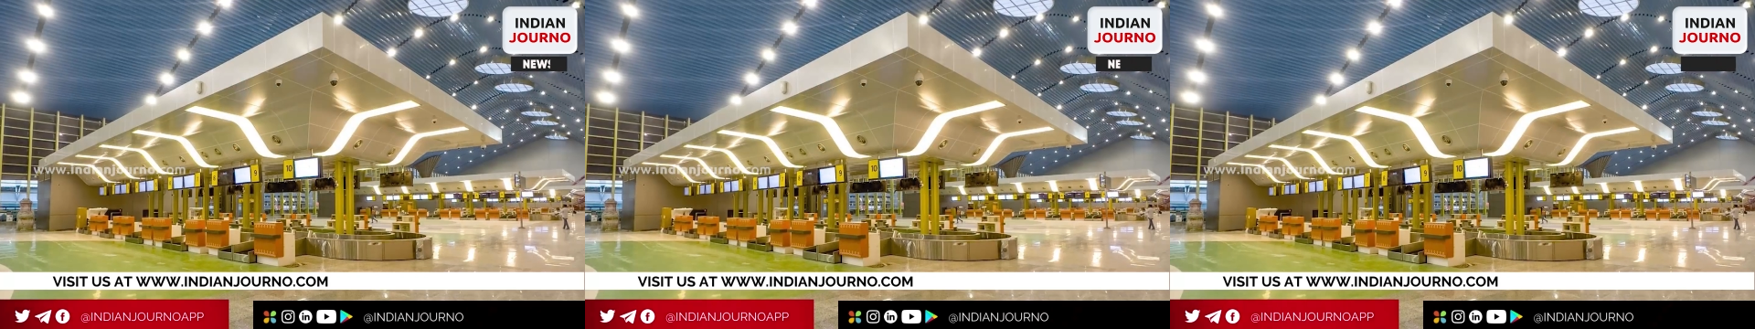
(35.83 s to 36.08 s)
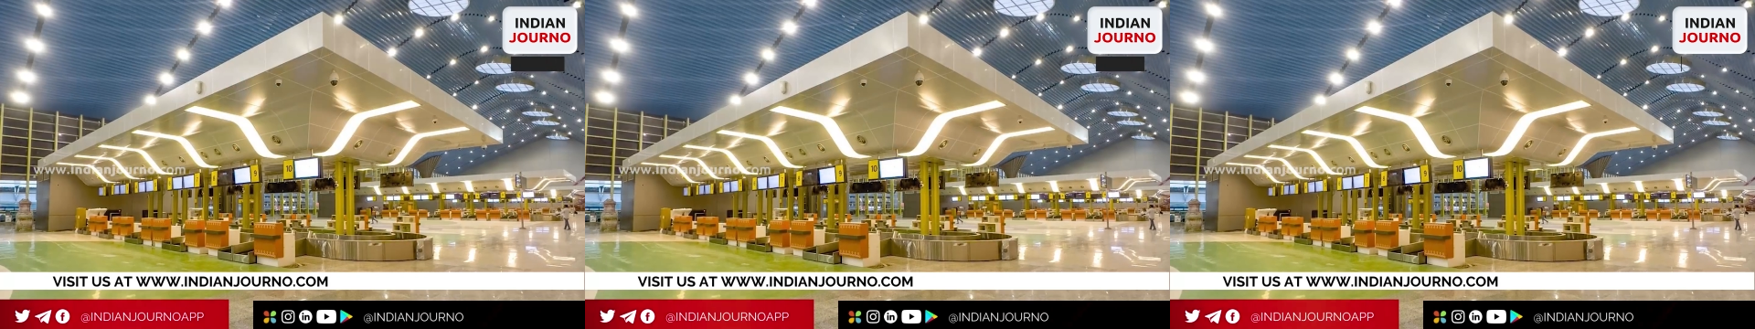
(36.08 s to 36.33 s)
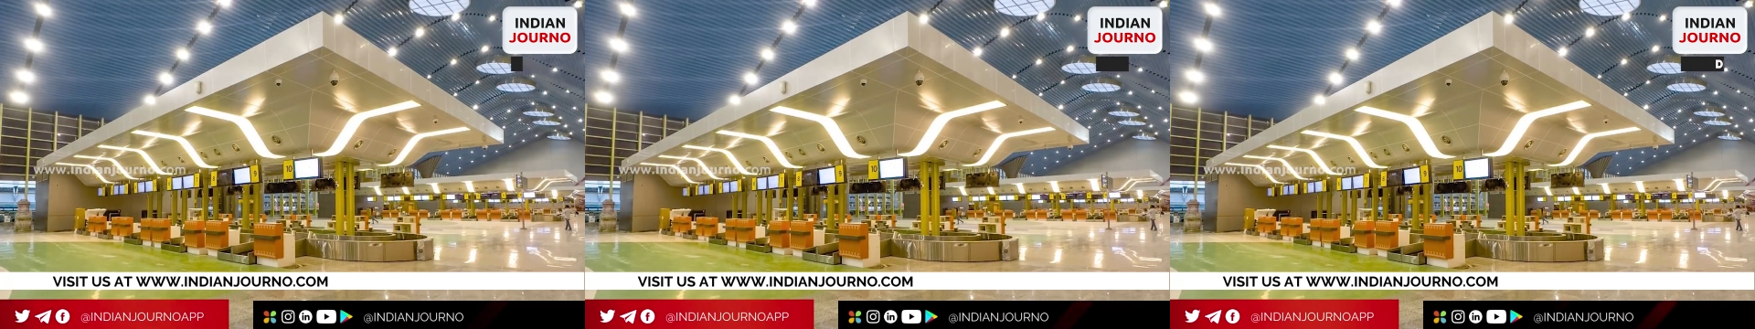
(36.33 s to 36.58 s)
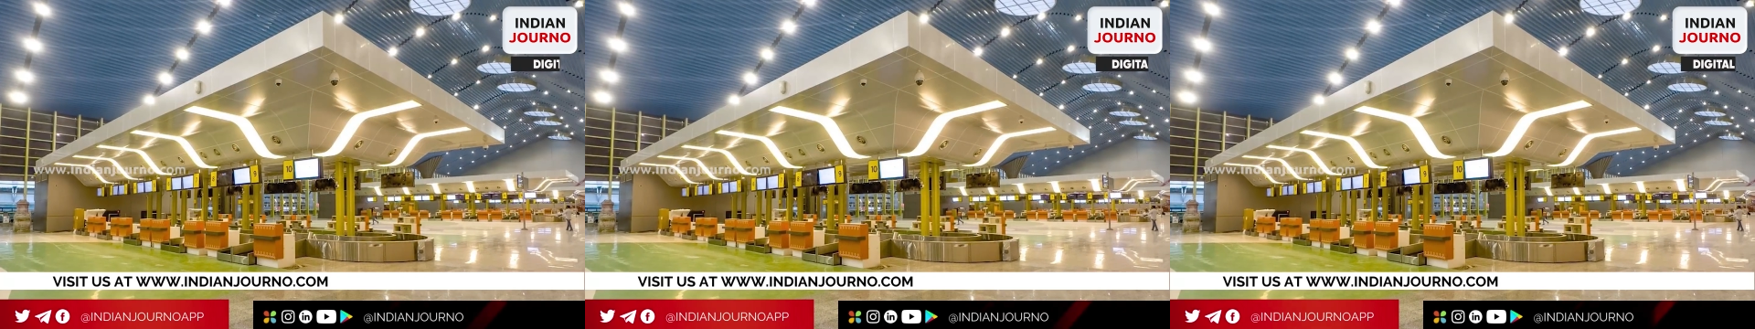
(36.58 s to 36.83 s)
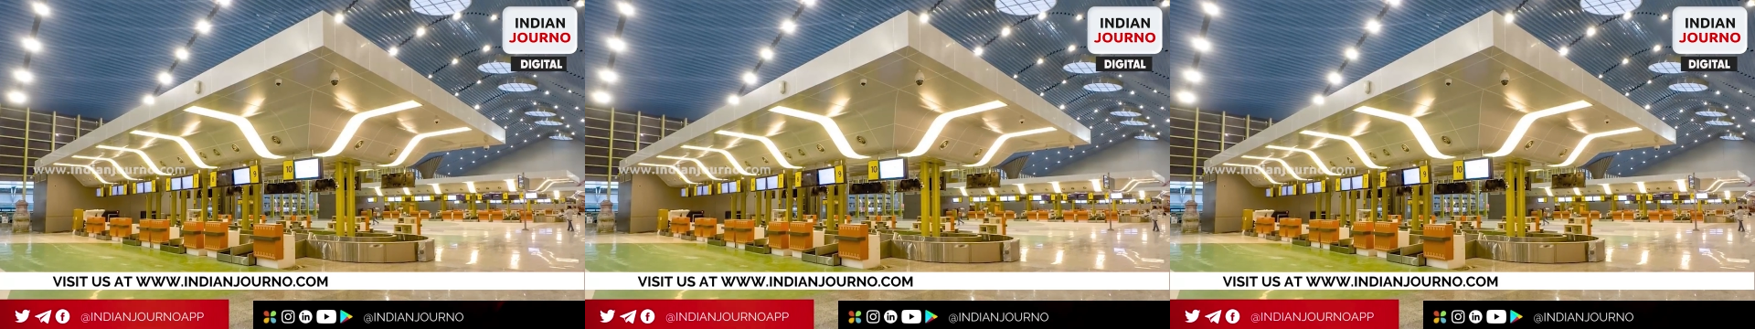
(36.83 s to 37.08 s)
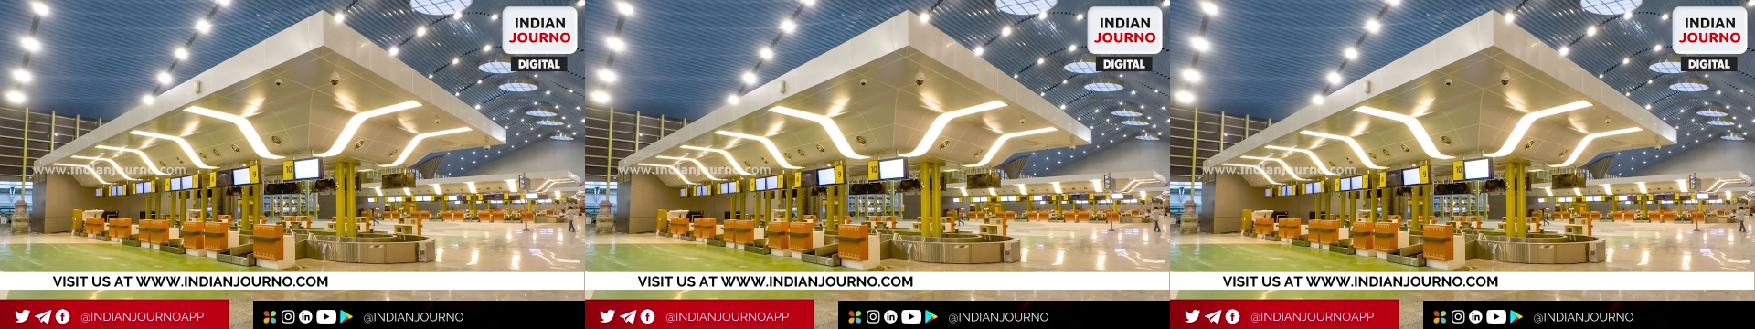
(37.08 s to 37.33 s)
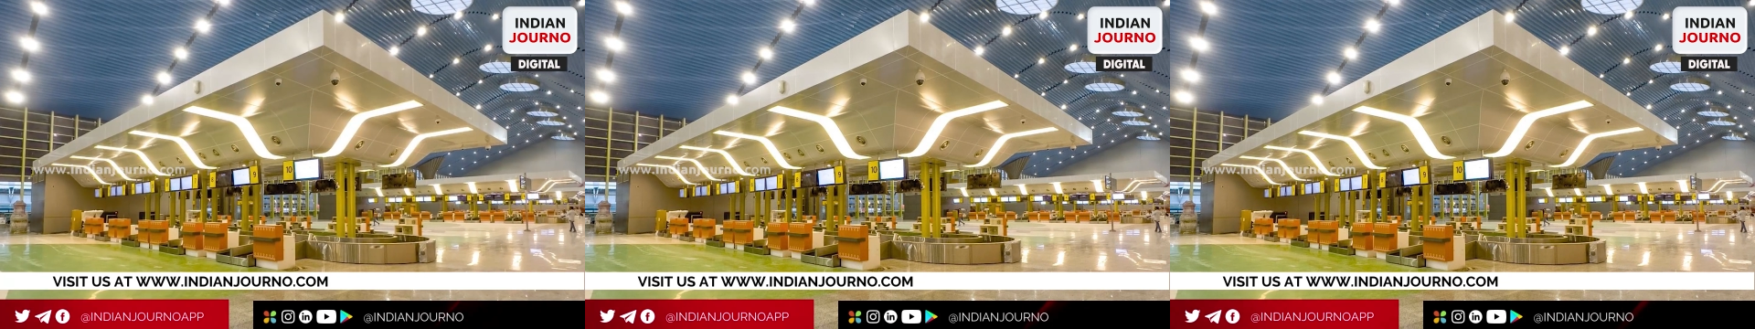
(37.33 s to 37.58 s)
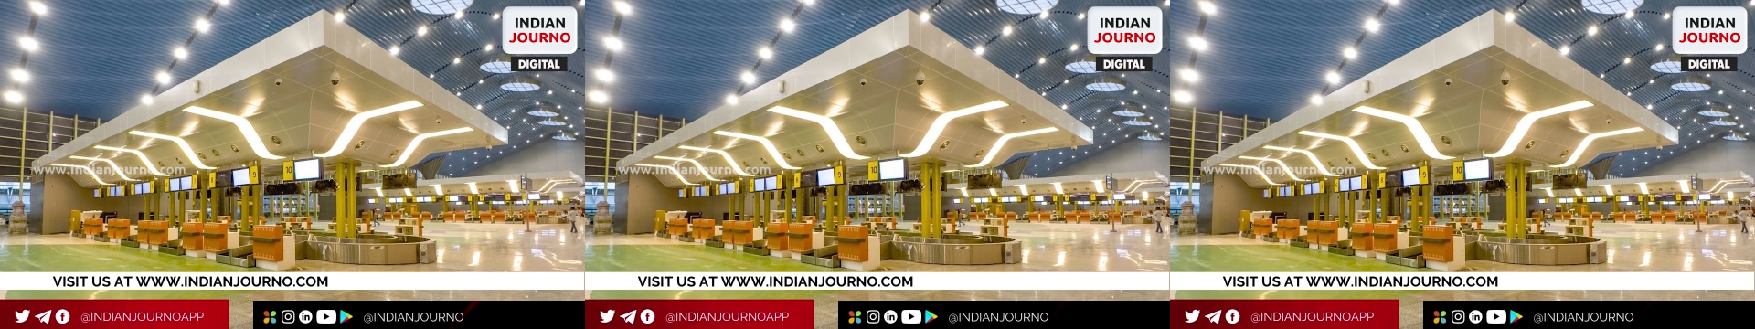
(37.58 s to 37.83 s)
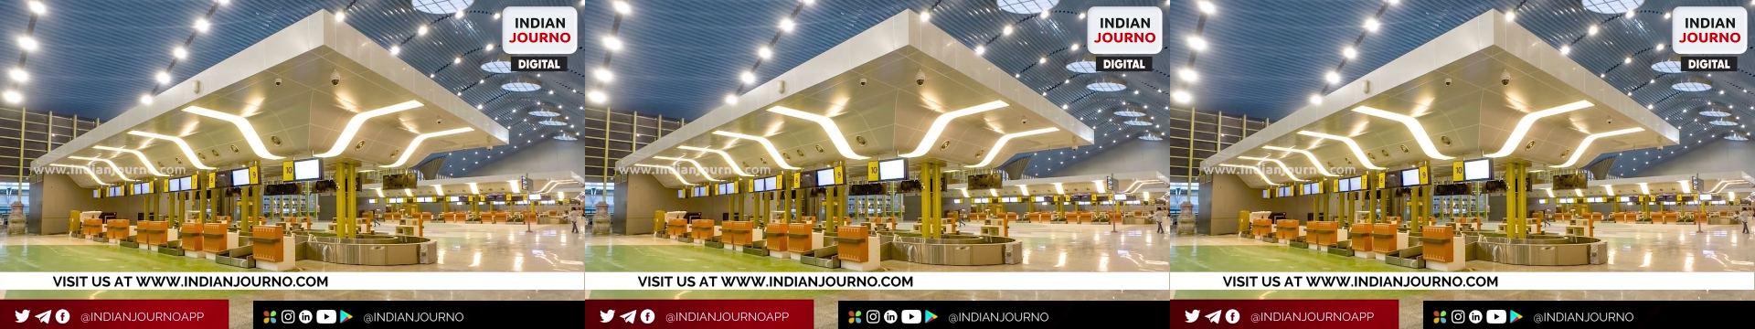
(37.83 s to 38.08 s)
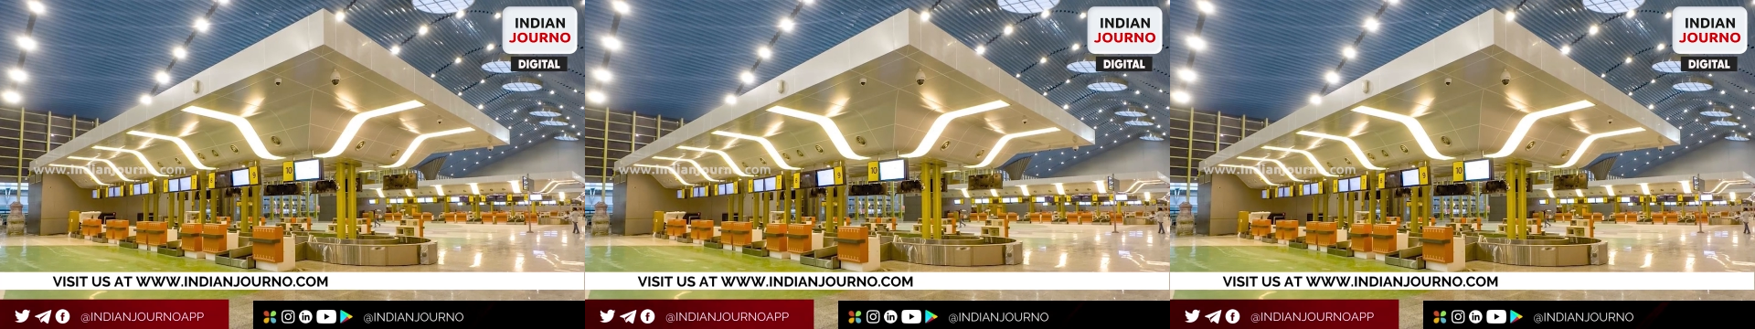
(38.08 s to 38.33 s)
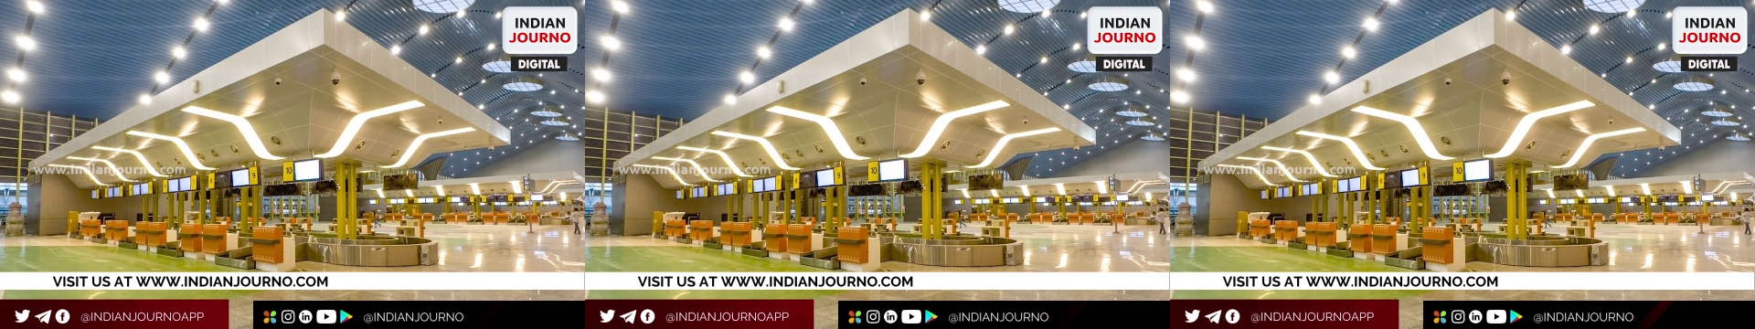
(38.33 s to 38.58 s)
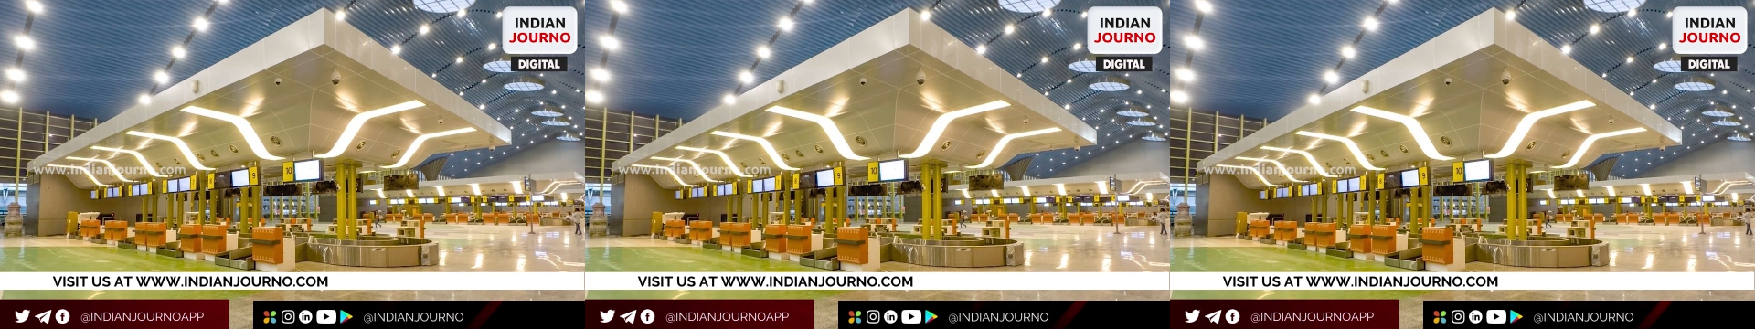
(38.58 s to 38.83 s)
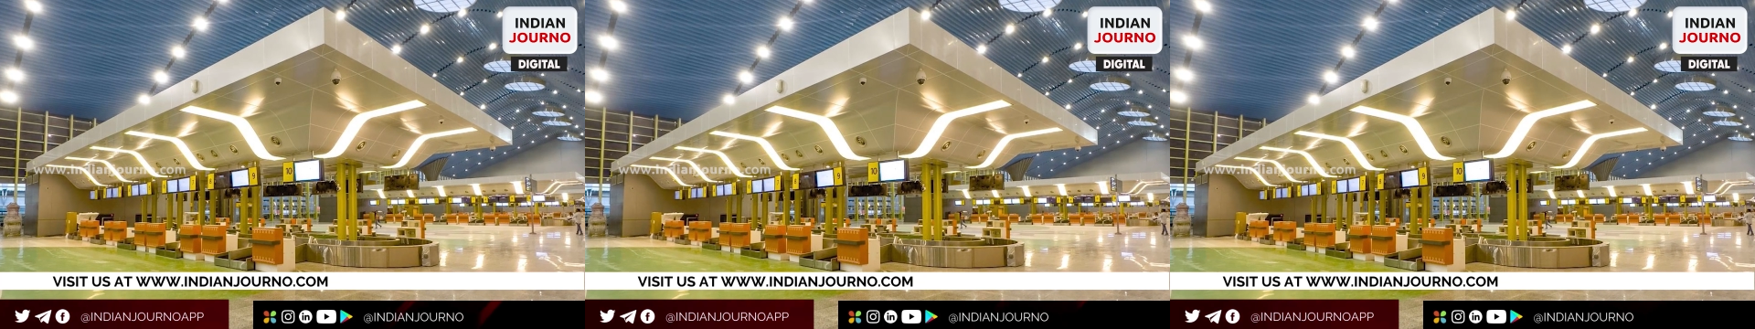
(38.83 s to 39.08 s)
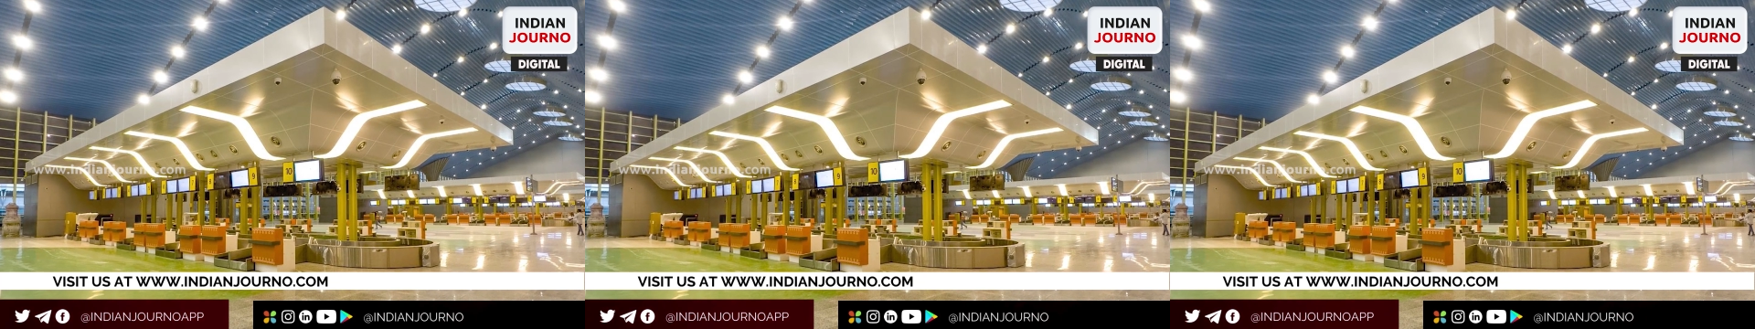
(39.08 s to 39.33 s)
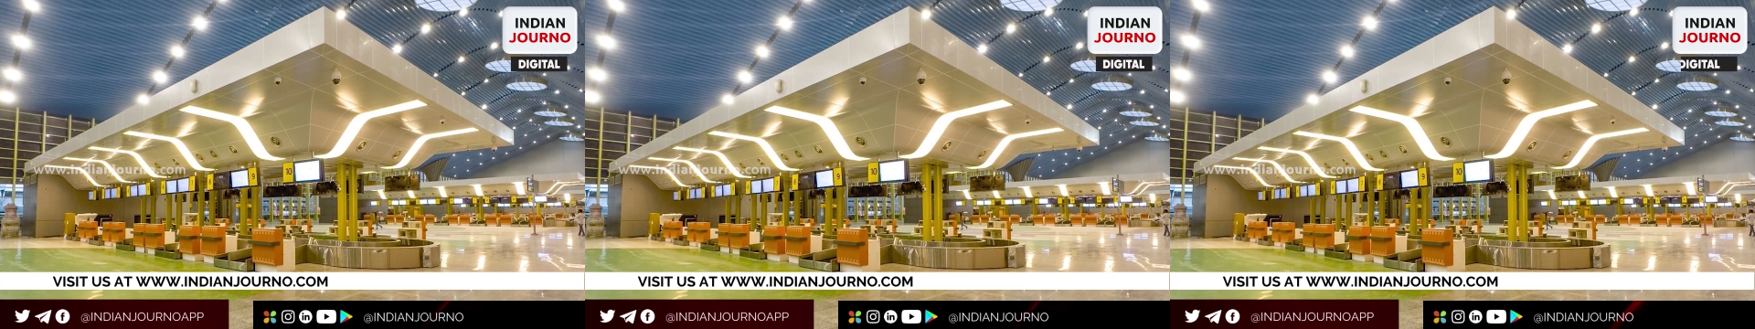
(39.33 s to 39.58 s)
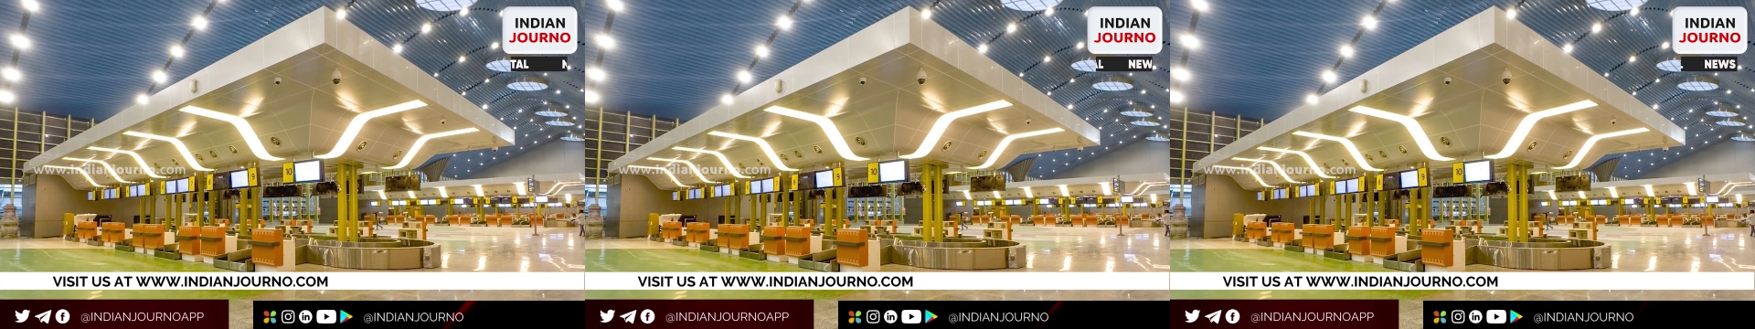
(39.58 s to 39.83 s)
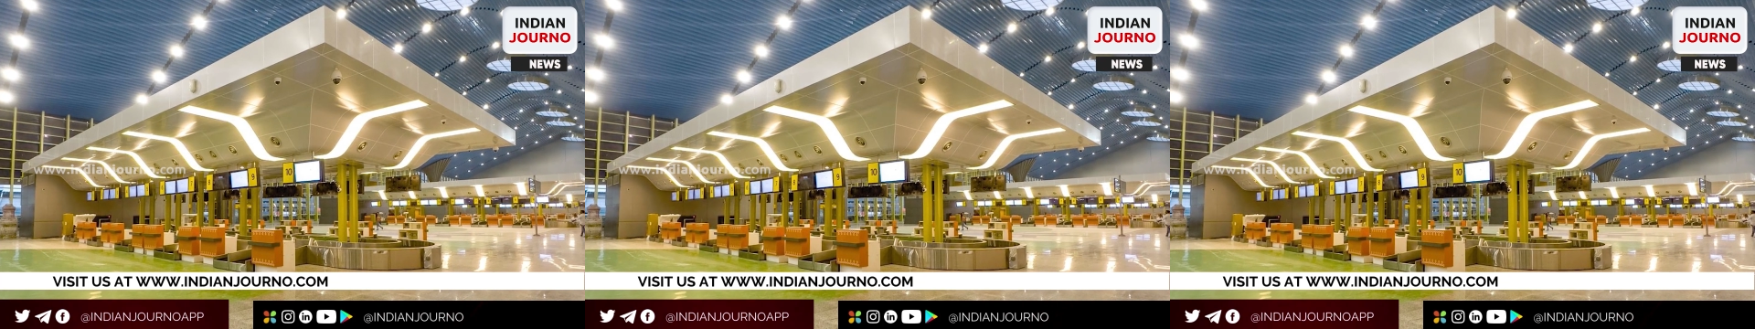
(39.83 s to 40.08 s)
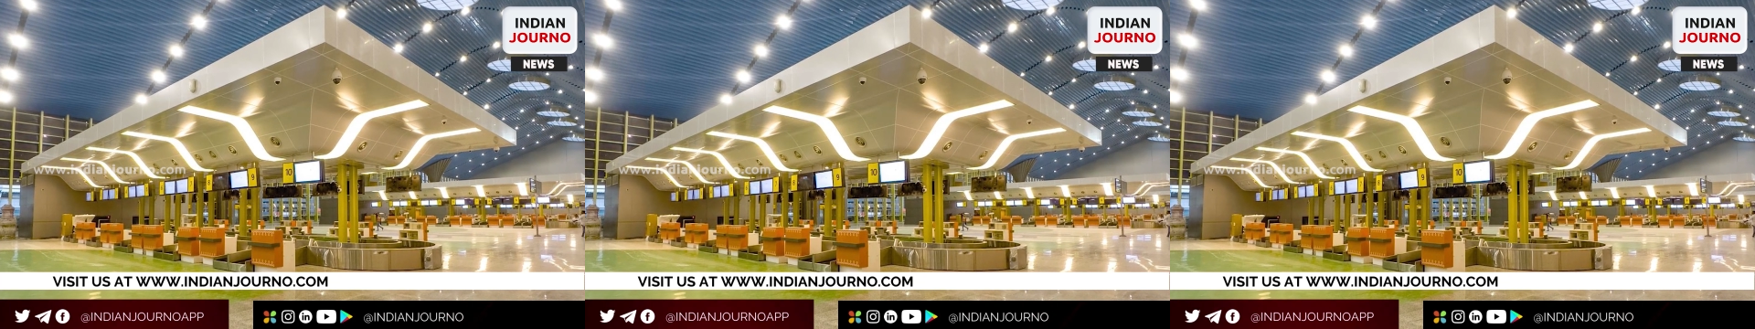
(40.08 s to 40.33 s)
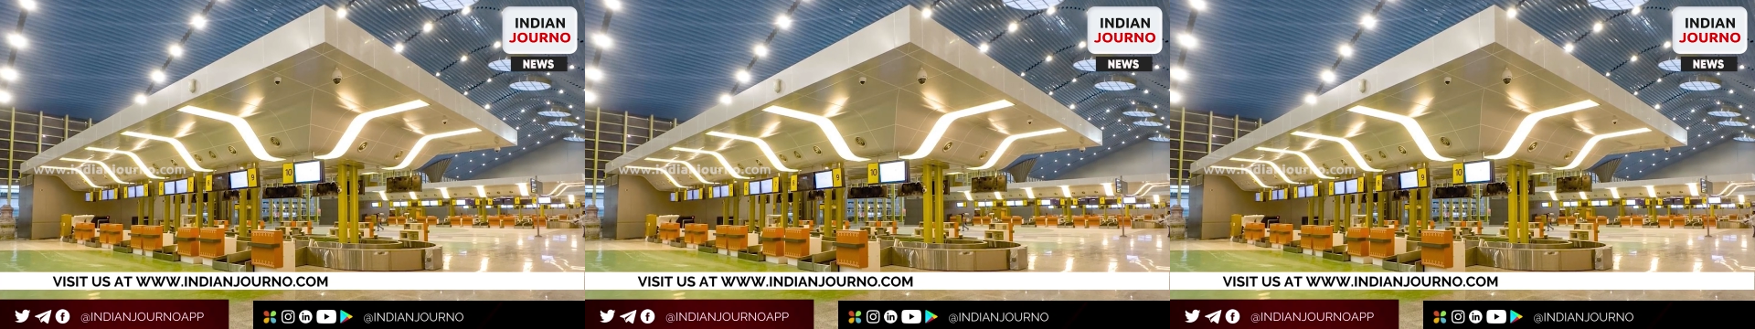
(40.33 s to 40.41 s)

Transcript: (no speaker visible)